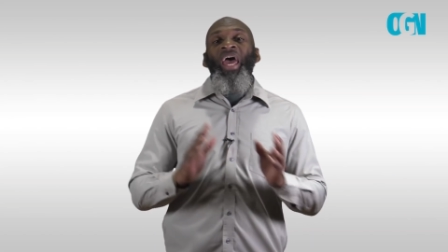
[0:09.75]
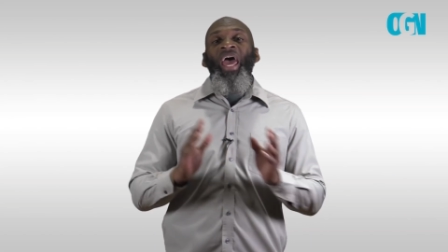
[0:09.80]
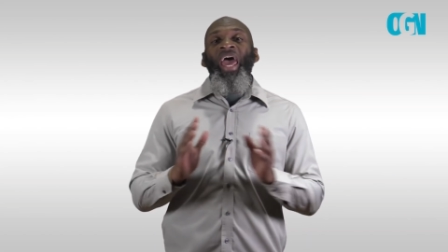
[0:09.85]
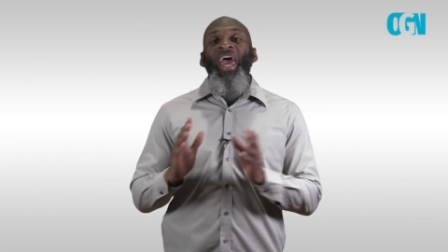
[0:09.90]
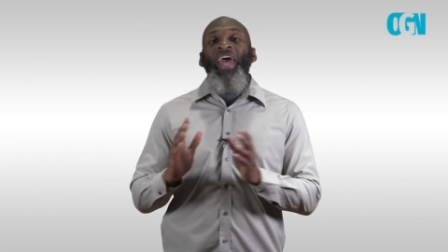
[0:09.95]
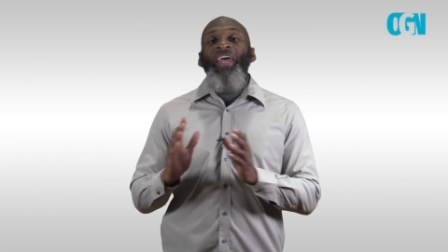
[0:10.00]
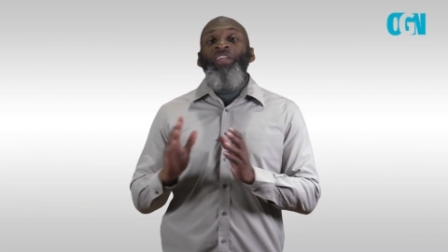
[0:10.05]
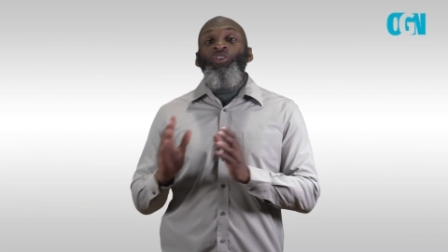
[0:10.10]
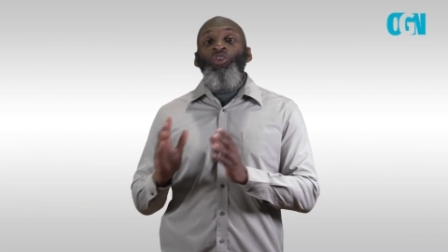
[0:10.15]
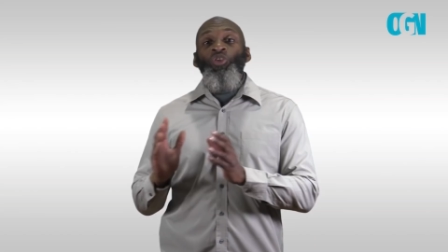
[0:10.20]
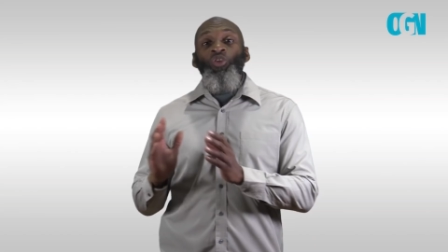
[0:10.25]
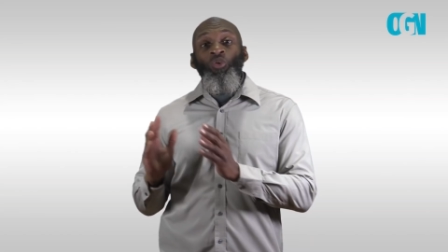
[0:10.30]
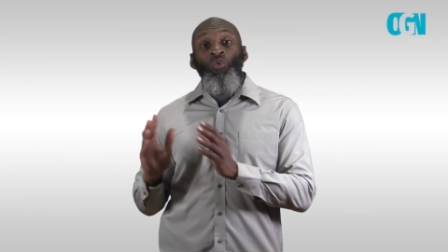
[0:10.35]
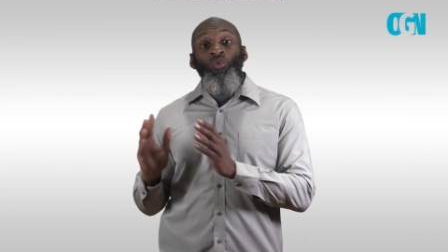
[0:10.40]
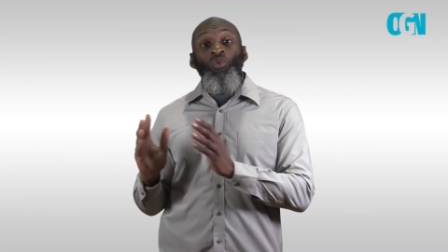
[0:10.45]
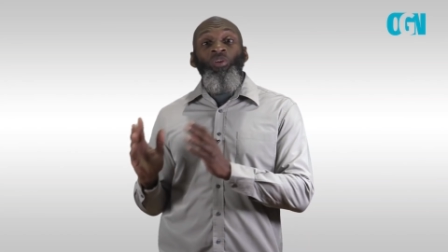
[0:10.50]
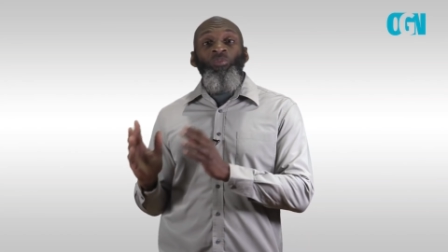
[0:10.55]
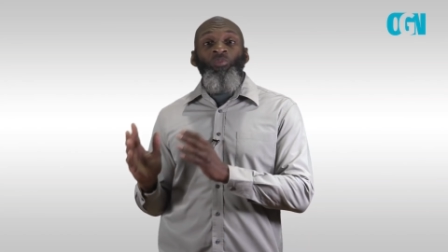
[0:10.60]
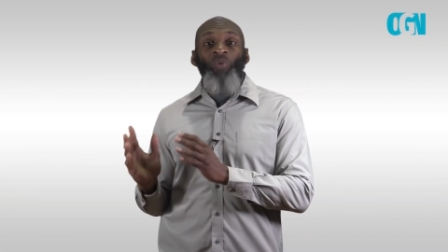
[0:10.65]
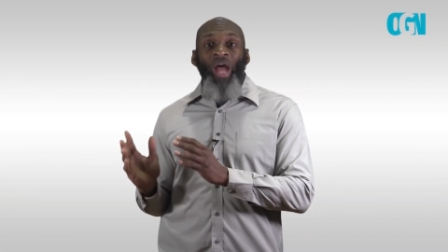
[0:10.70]
and
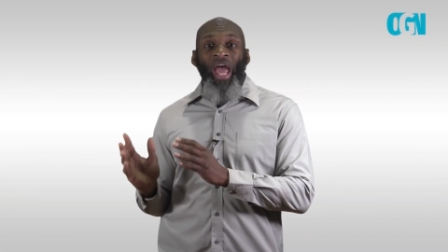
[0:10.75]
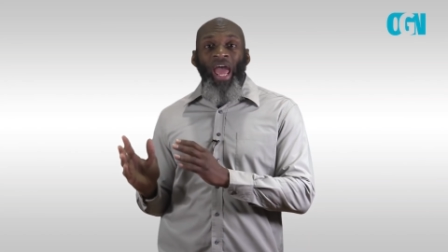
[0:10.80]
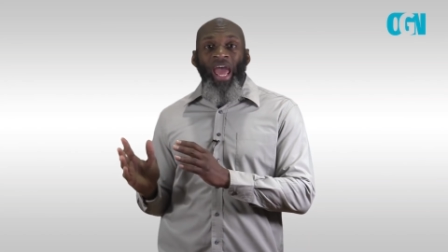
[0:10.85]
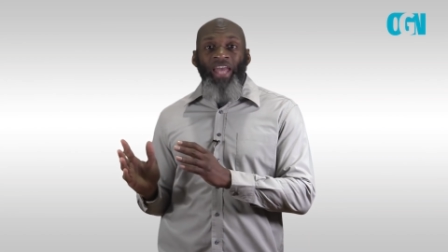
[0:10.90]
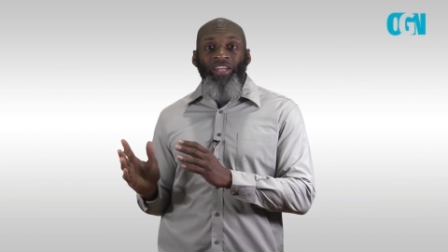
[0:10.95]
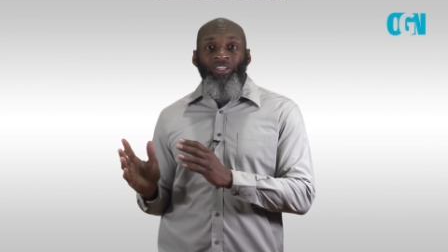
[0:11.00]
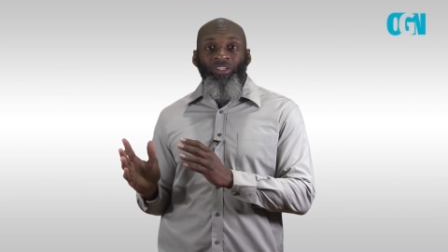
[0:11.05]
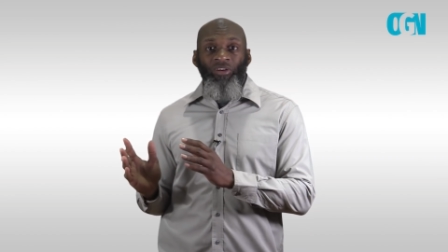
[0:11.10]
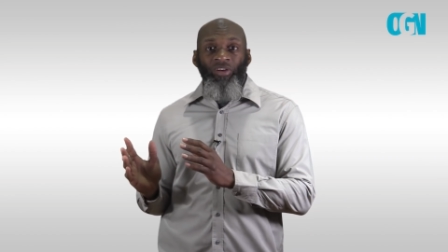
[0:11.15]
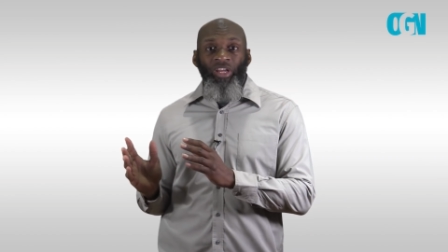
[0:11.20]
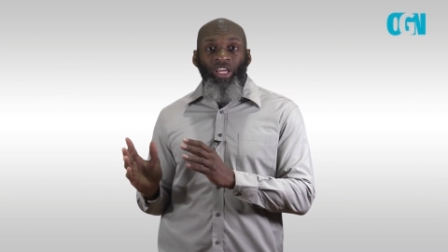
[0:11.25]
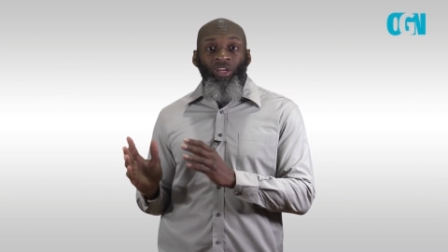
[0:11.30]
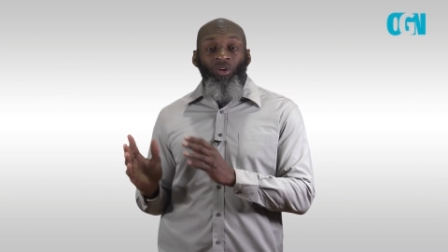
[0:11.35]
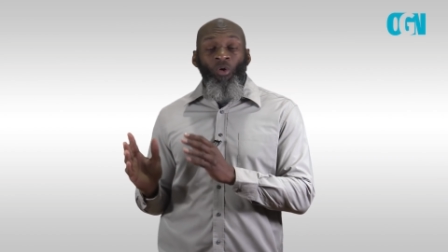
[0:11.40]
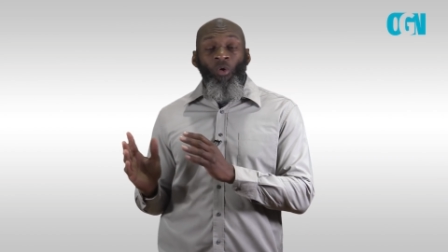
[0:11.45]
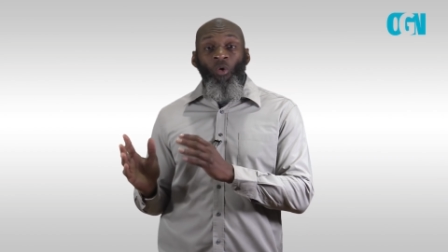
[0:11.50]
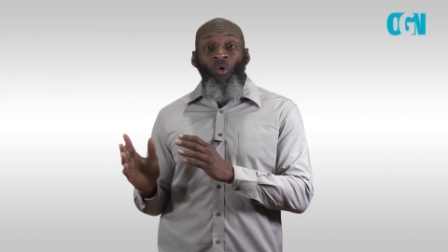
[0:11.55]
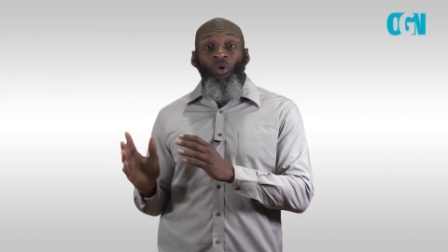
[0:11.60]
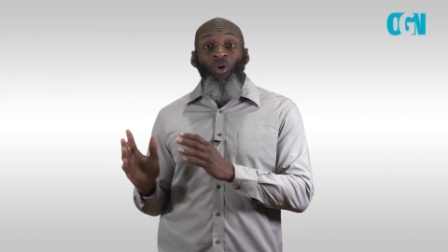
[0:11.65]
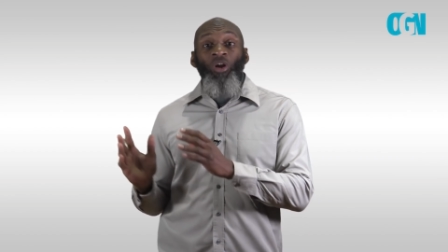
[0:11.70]
to the
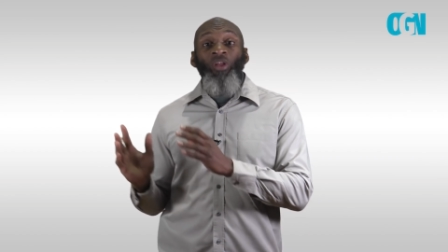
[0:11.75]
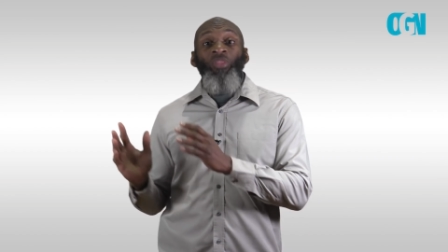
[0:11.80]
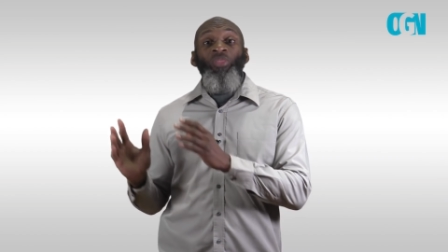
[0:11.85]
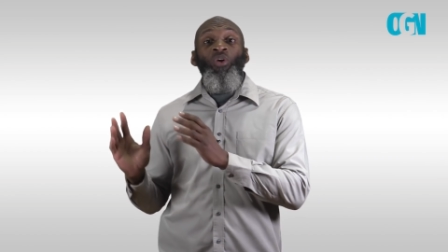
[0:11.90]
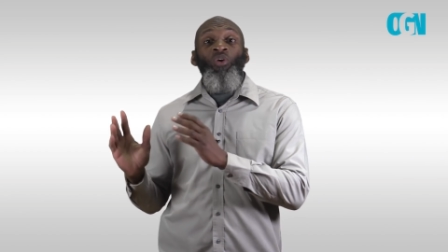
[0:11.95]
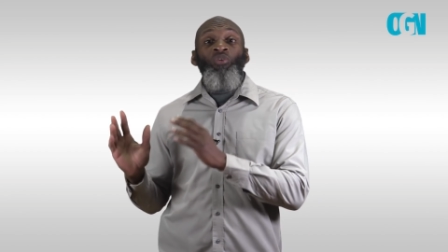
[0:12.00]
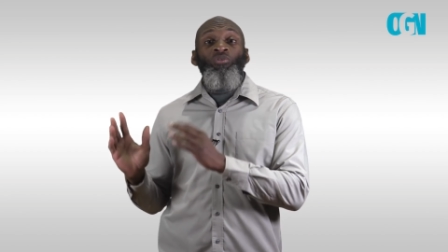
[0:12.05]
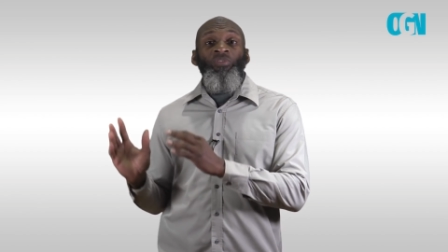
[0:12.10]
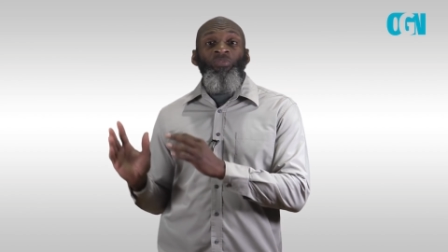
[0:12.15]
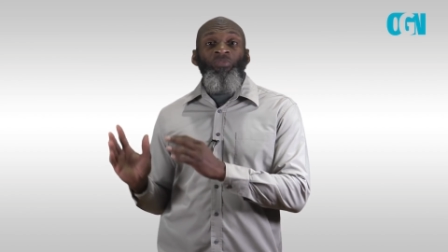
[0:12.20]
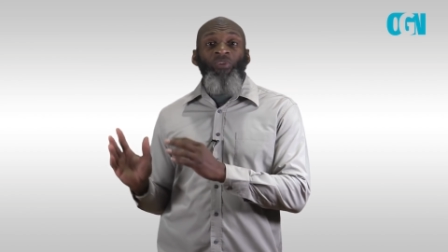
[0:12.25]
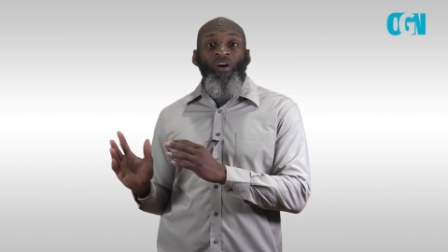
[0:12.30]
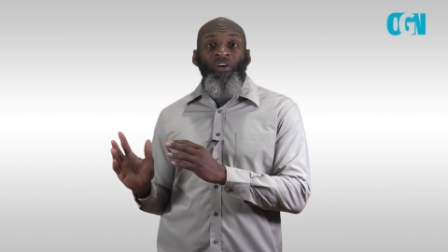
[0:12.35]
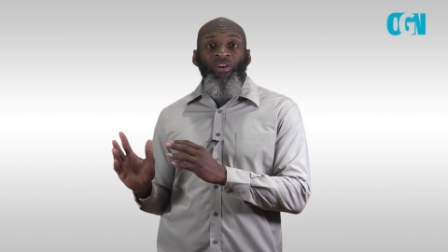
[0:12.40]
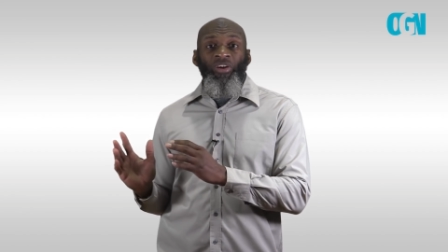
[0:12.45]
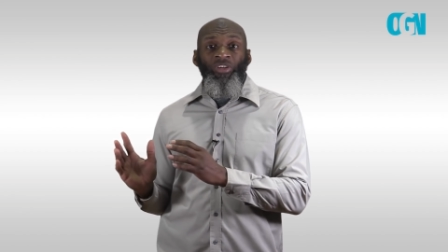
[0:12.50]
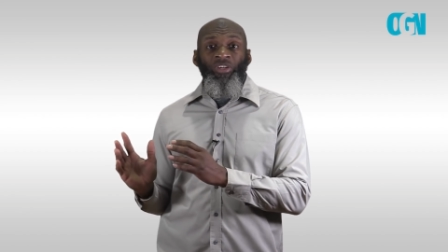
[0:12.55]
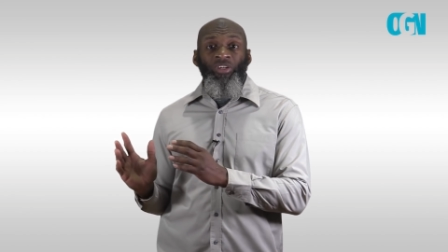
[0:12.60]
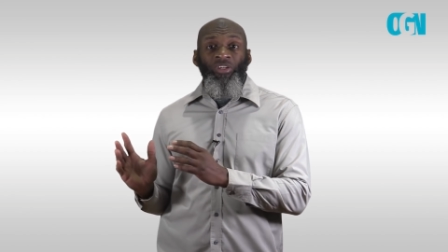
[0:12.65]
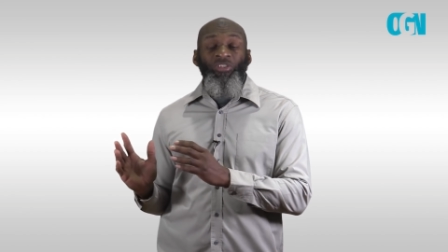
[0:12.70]
Muhajirin or those
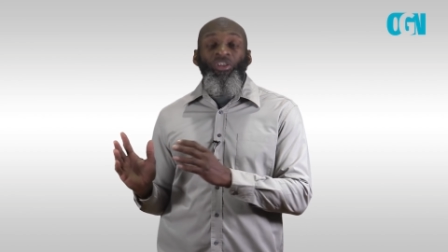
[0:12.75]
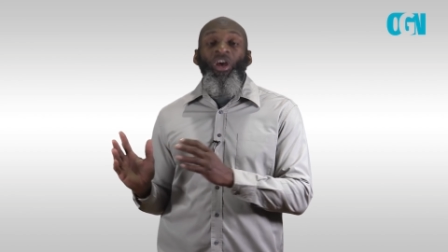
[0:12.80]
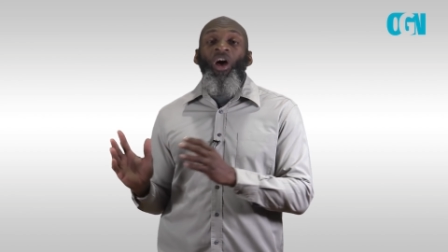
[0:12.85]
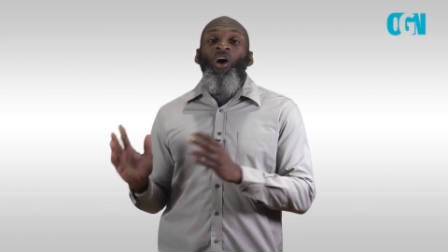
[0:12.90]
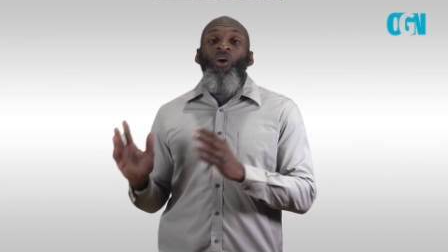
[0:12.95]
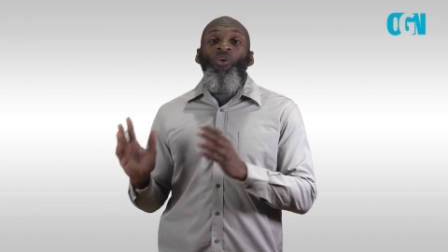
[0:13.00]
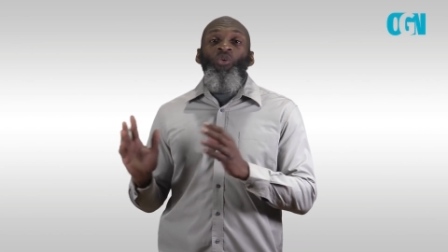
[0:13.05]
foreigners